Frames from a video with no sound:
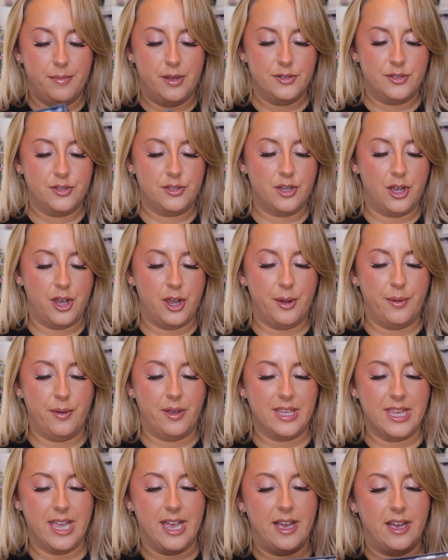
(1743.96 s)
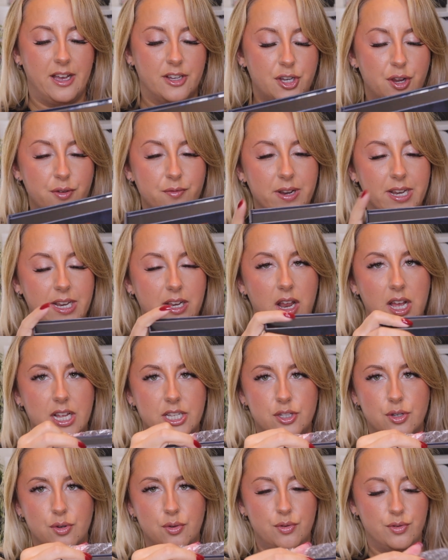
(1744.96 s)
So yeah, I don't really like
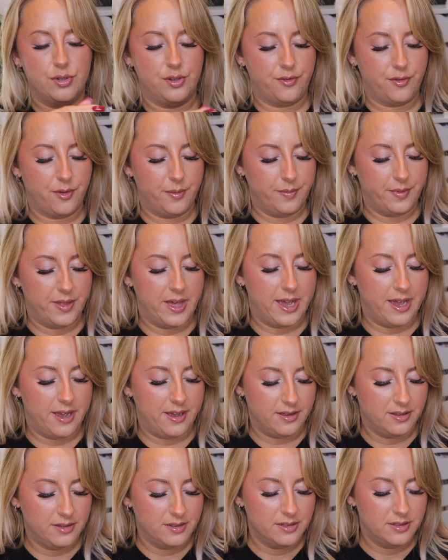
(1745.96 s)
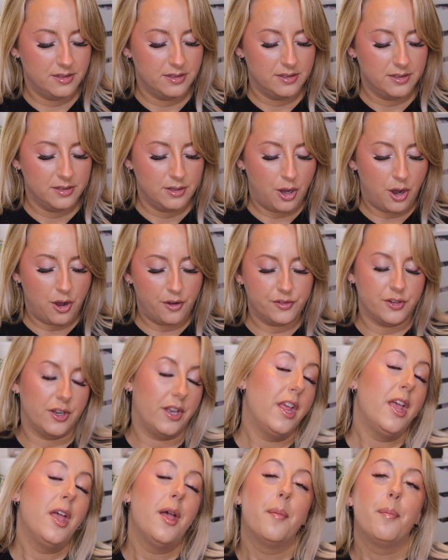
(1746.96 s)
to order from there often,
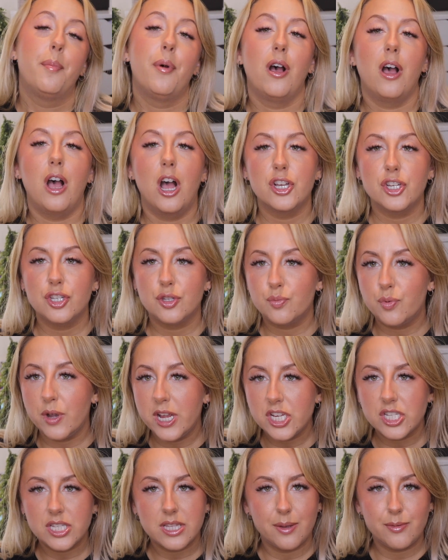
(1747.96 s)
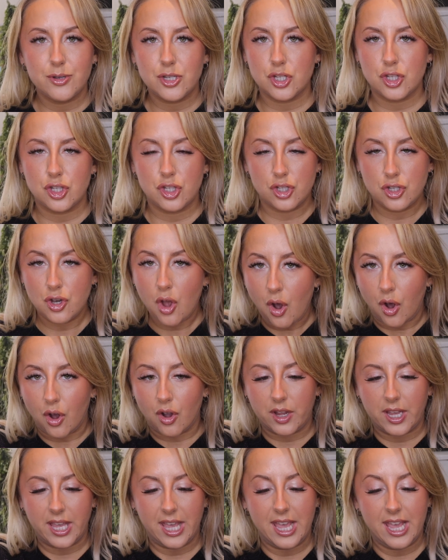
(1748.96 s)
but I just wish they would just
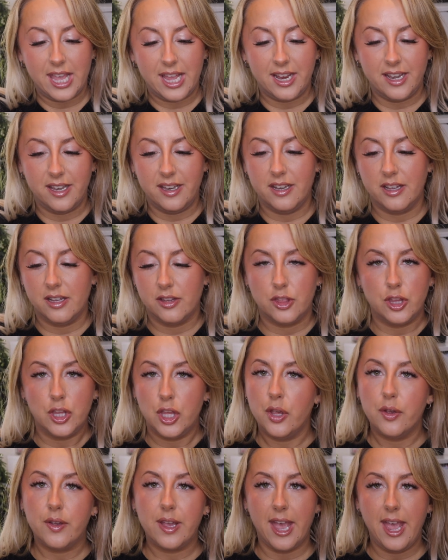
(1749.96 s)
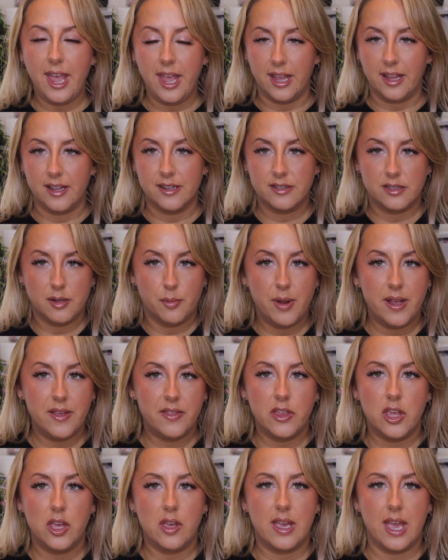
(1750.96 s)
stock in the UK, somewhere in
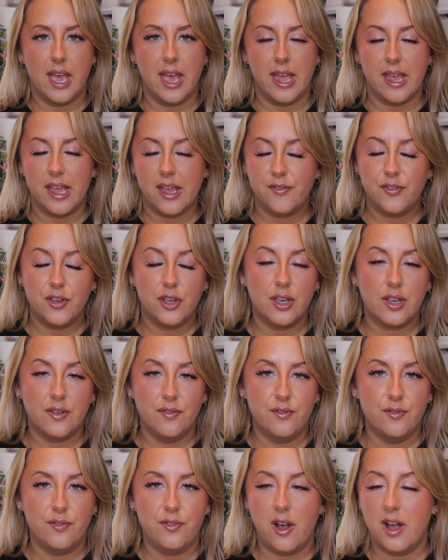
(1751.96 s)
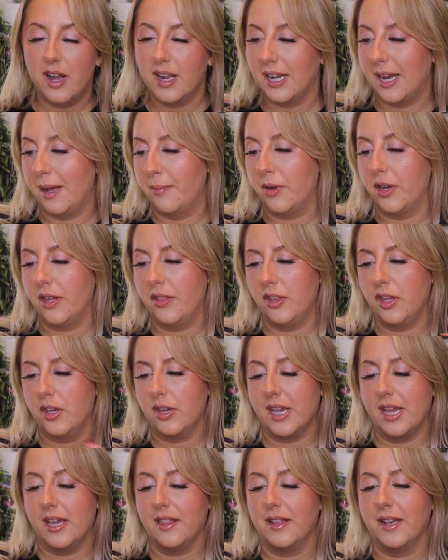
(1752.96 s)
the UK. If you can find Glamlite in the
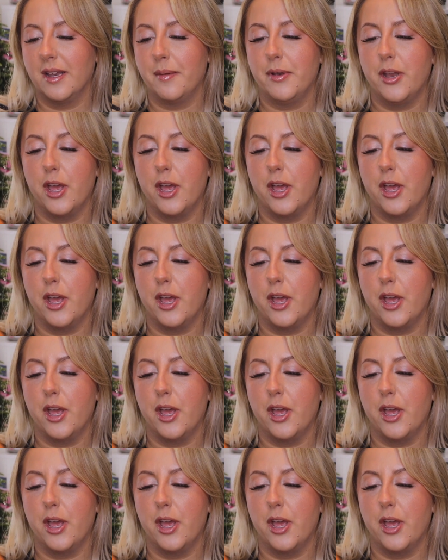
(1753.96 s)
UK, then let me